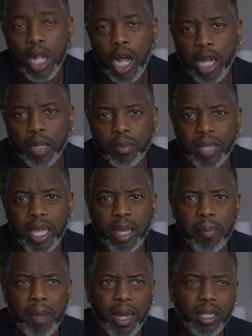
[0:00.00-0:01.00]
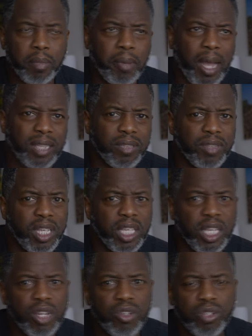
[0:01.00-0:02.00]
The thing about it, the positive thing
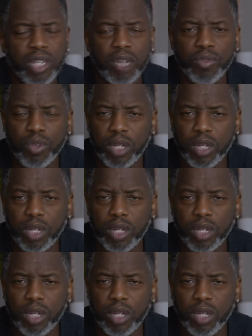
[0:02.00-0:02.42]
here is that if you